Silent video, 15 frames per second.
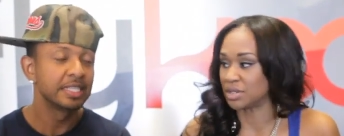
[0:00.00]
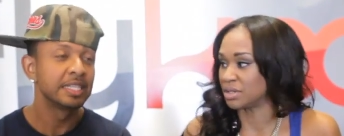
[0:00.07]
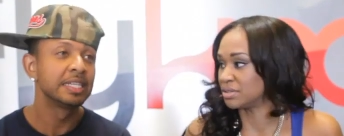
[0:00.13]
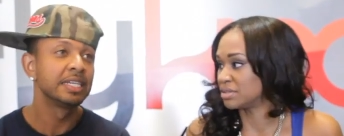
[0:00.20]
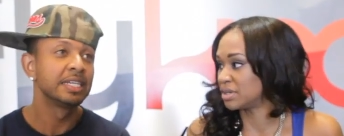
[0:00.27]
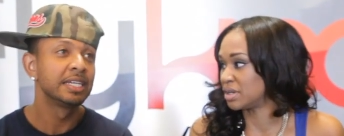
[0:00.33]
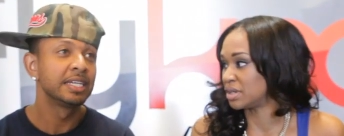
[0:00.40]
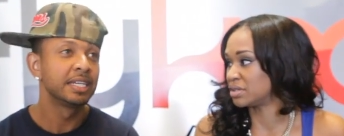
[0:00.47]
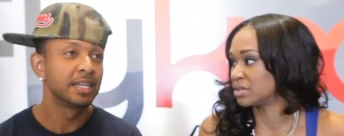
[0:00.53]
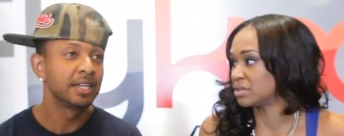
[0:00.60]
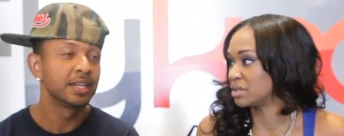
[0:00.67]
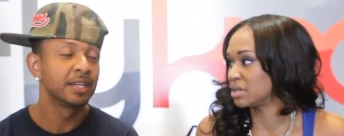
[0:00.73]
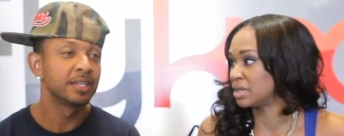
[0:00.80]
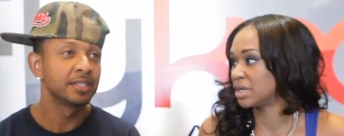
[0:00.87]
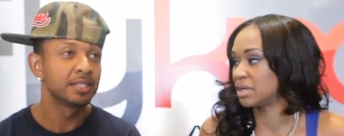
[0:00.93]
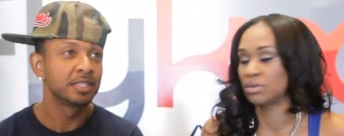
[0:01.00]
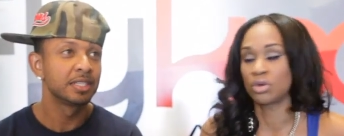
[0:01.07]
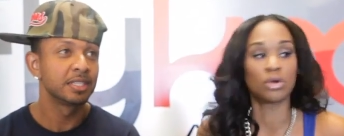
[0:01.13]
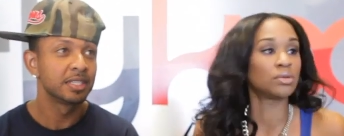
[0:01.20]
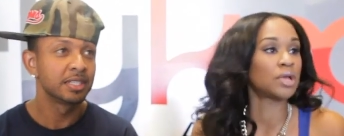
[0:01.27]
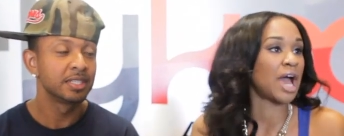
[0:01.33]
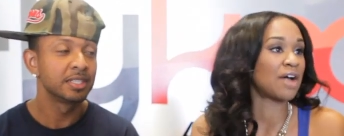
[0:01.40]
Speaker 1: and
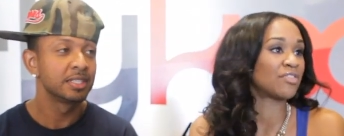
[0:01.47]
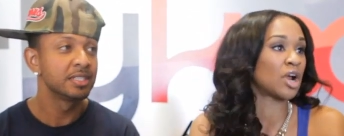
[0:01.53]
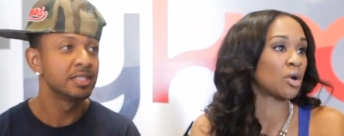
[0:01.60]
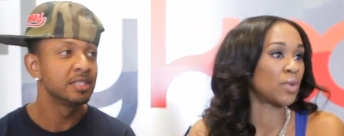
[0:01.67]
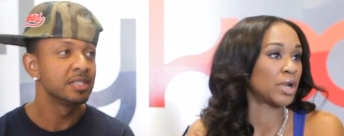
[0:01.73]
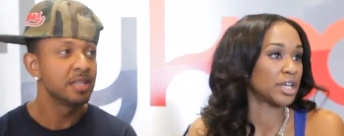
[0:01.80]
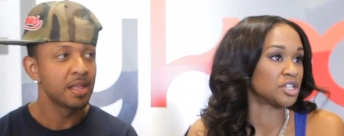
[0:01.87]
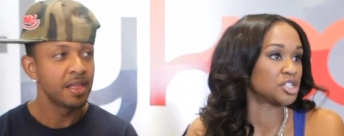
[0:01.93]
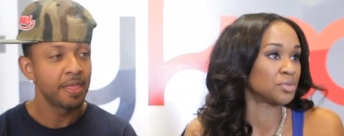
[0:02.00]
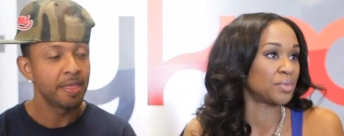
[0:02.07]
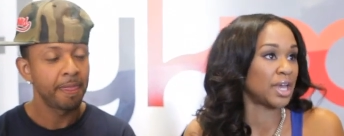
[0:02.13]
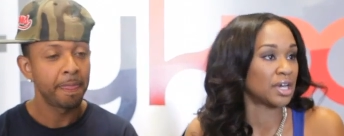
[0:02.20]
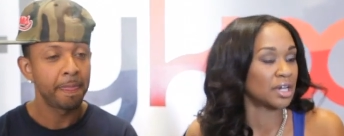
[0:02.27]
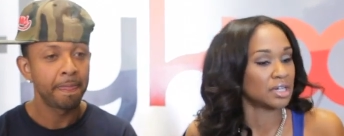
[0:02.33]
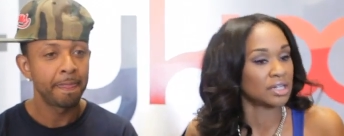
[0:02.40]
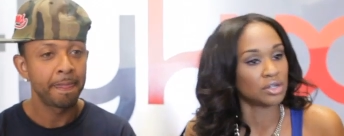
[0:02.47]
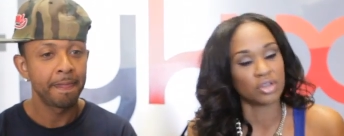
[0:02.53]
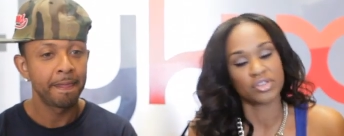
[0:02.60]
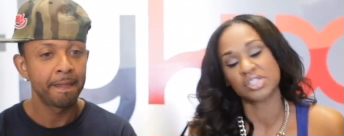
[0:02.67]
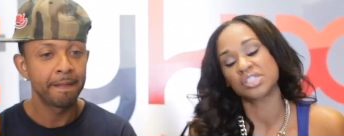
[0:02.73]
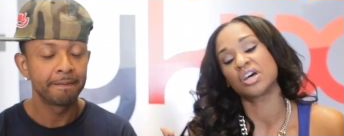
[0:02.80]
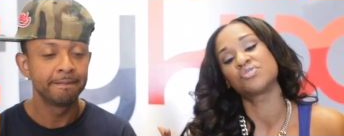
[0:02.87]
having our wedding in Jamaica and
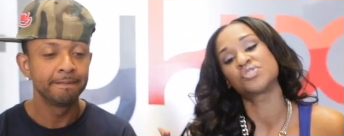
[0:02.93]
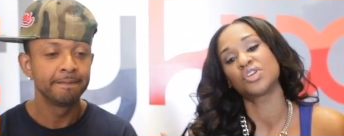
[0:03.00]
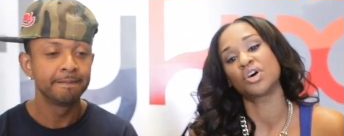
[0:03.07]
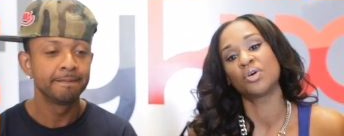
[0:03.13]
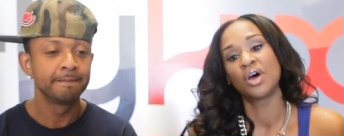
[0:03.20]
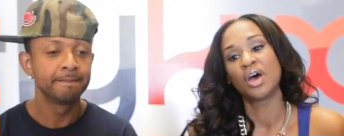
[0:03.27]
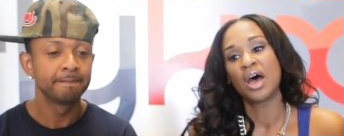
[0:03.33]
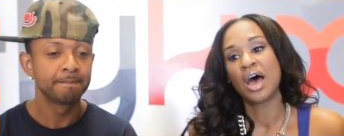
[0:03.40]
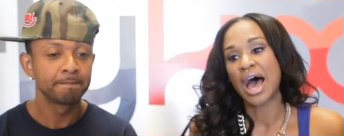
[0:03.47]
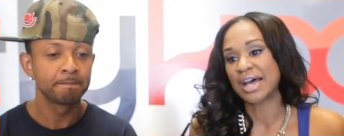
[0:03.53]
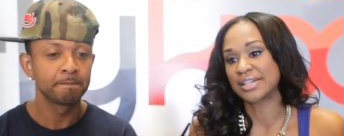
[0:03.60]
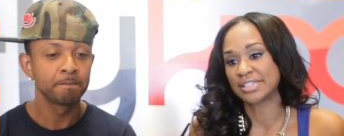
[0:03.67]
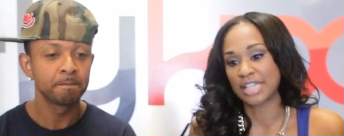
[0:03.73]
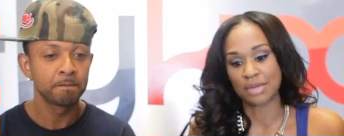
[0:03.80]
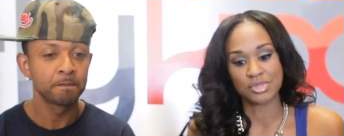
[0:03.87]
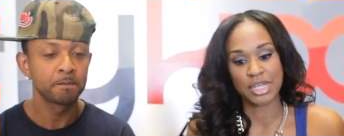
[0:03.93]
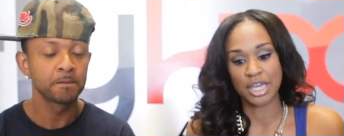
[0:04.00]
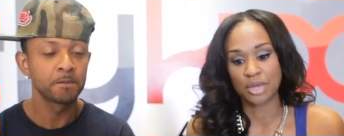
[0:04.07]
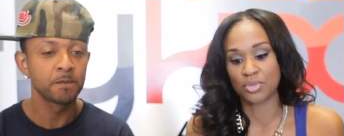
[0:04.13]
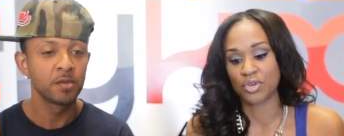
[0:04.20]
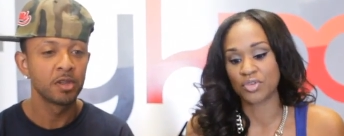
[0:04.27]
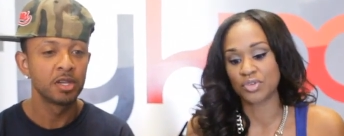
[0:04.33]
all this stuff, so I stopped
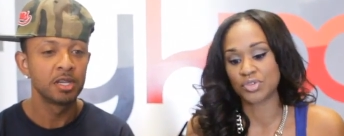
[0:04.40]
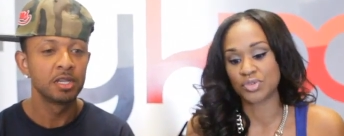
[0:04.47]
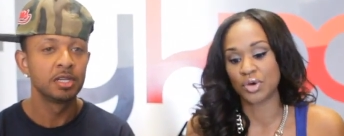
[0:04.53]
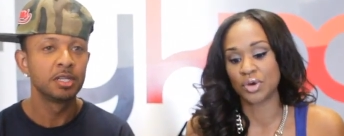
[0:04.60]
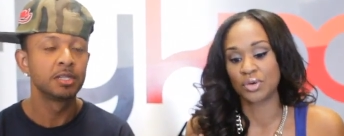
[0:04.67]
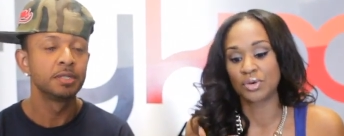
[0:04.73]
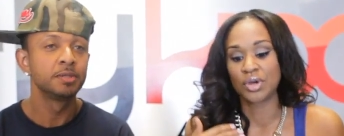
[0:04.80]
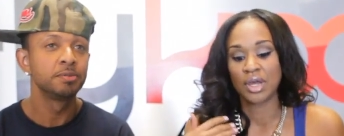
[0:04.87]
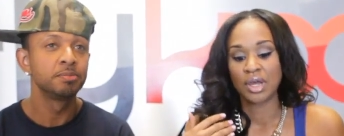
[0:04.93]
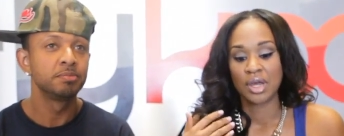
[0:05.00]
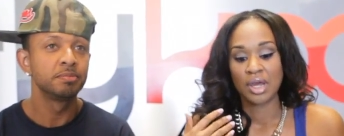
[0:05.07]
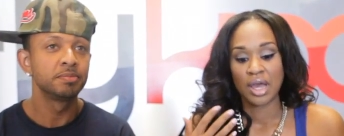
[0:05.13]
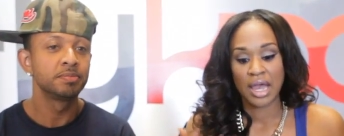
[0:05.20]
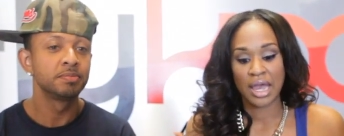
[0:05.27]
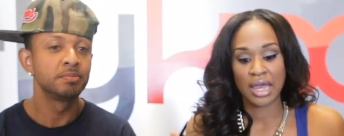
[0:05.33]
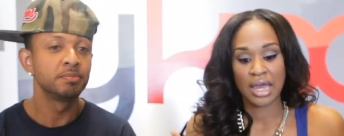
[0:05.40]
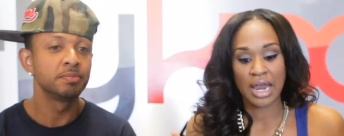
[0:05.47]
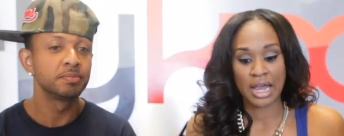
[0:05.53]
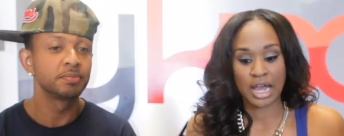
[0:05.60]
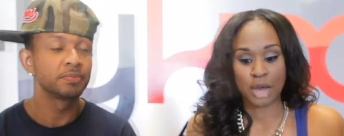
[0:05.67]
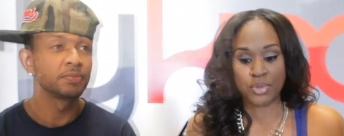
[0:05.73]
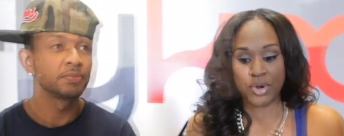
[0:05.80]
taking birth control
Speaker 2: and
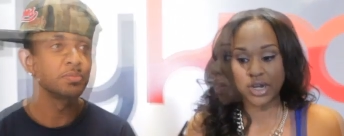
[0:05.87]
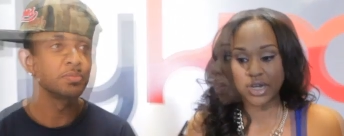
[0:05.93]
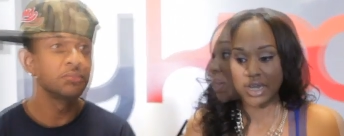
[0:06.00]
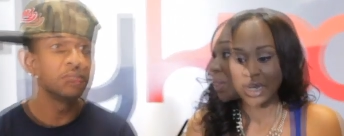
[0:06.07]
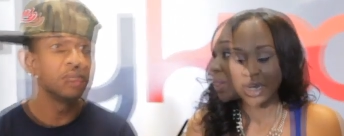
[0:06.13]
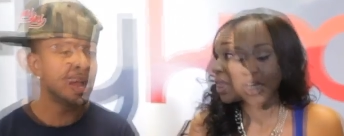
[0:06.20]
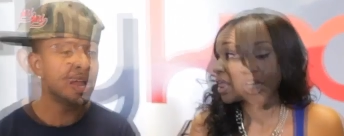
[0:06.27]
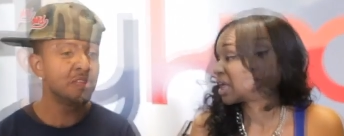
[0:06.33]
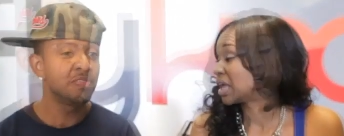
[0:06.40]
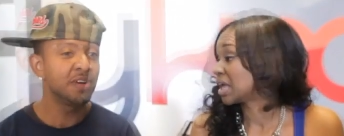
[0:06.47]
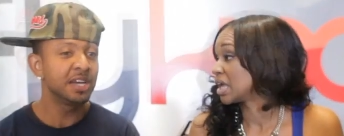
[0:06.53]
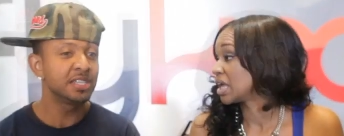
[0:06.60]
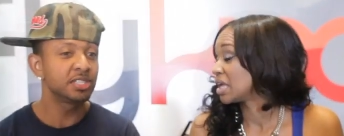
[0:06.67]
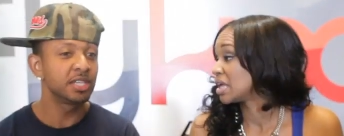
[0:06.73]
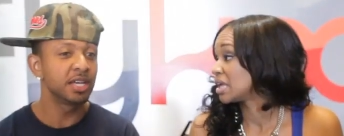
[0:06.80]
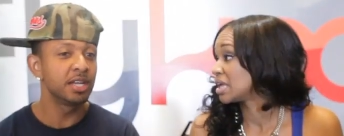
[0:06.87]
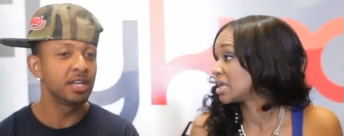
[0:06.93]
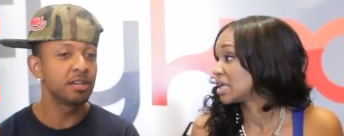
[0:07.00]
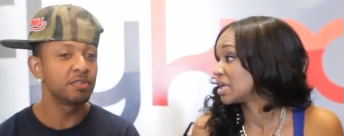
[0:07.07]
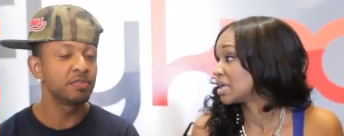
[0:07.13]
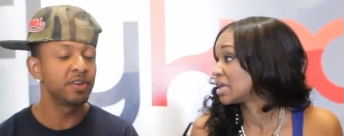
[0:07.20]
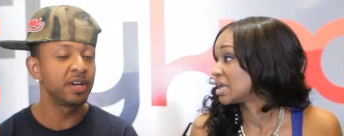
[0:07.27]
I got pregnant. My advice to
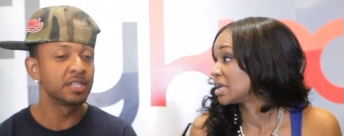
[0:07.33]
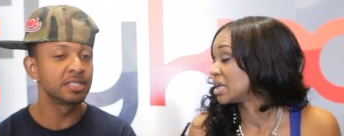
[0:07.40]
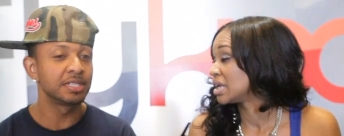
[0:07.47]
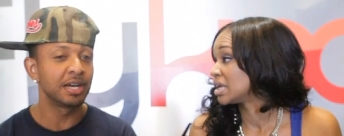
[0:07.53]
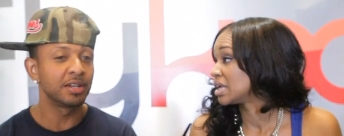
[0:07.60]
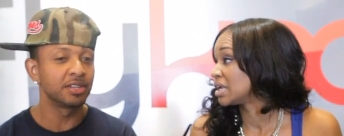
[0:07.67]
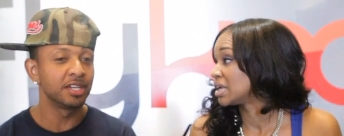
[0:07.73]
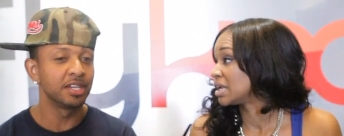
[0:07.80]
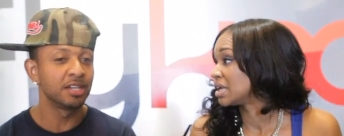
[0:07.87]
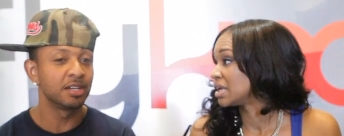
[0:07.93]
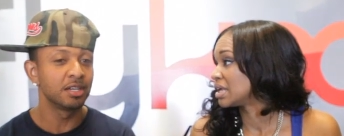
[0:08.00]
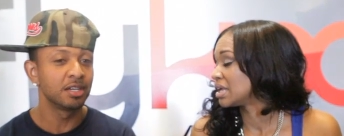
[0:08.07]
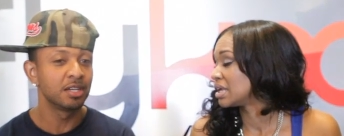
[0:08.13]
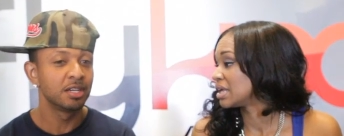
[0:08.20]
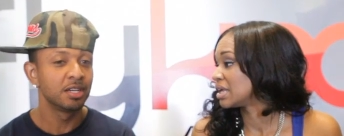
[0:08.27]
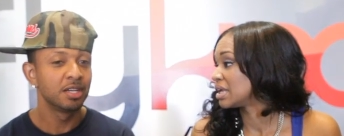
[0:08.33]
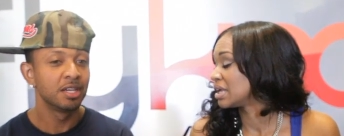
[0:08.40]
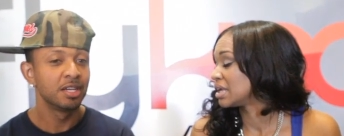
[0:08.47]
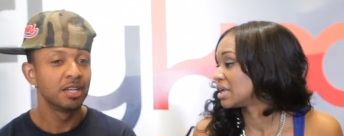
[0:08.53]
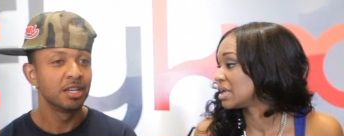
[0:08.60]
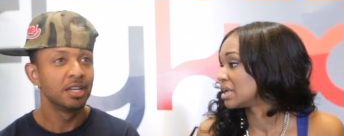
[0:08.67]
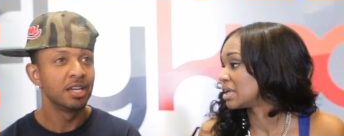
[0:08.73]
any of the fellas out there,
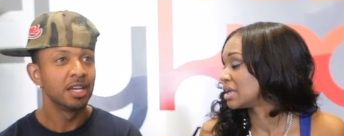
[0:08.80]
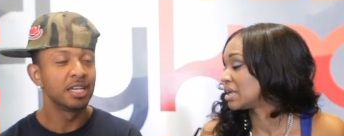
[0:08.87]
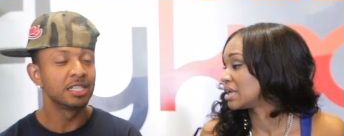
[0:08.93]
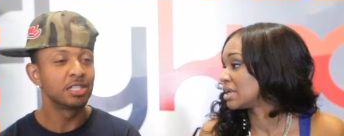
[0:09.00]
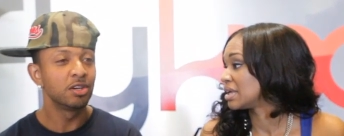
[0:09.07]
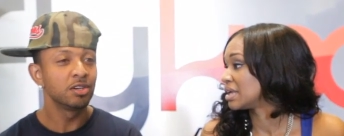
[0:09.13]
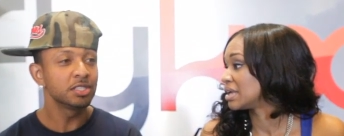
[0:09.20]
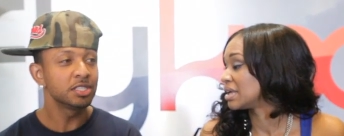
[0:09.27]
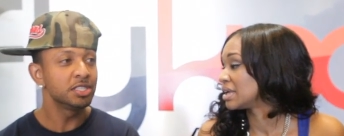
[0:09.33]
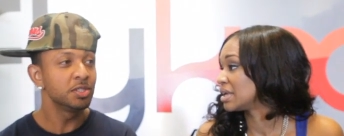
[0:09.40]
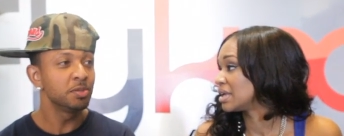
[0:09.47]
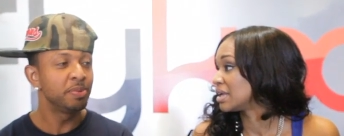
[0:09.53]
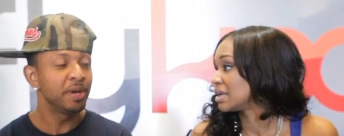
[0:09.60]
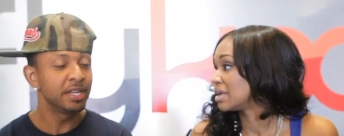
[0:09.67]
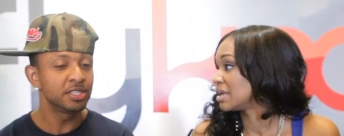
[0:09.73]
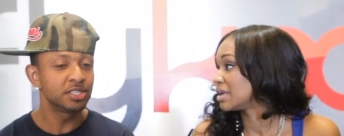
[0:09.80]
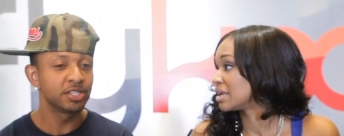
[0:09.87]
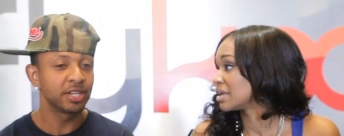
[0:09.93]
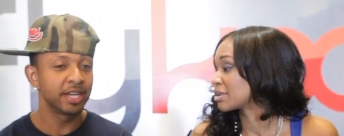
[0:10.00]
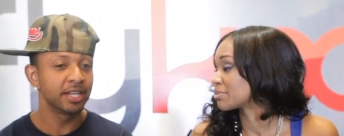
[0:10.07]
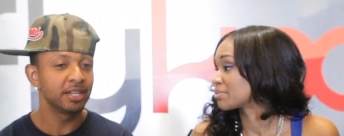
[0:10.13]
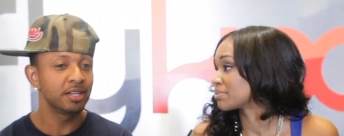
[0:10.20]
as long as you
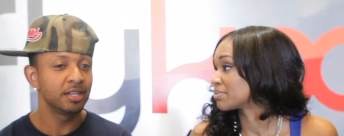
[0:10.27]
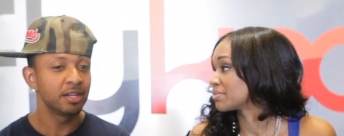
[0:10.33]
penetrate